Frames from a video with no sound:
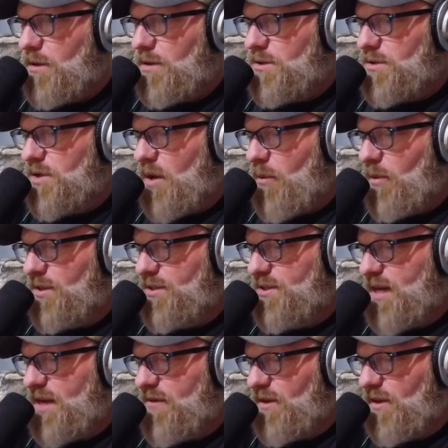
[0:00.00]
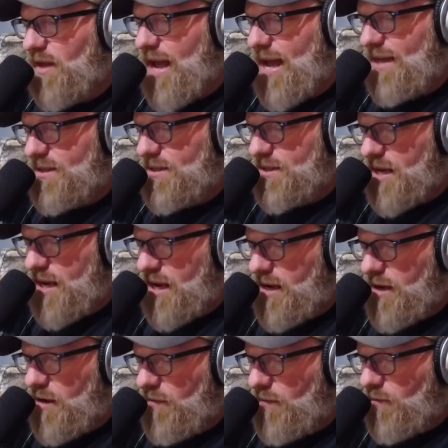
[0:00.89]
So I want to say the last
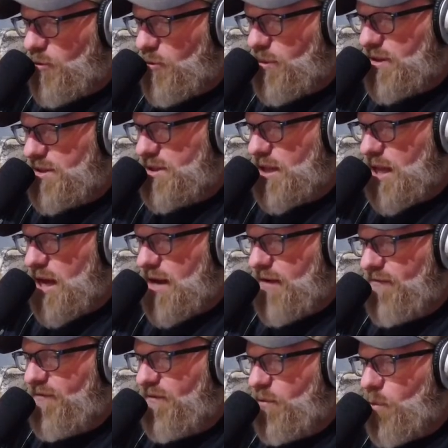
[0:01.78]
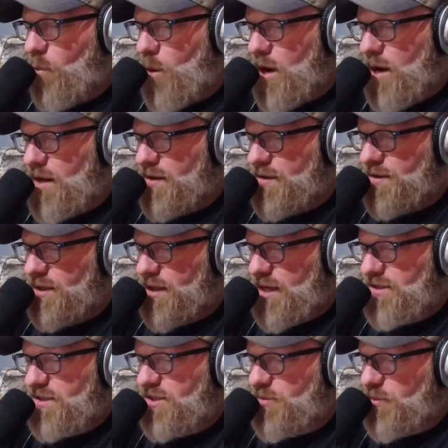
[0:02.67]
day of Ruby's life was, and I
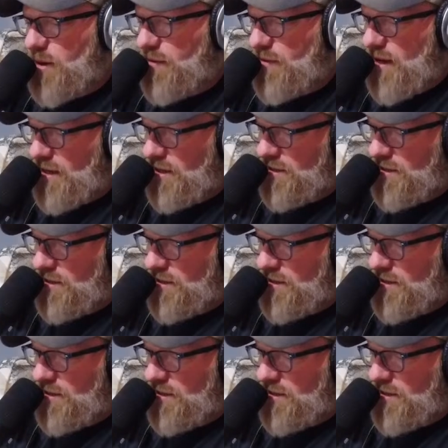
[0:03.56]
just read that a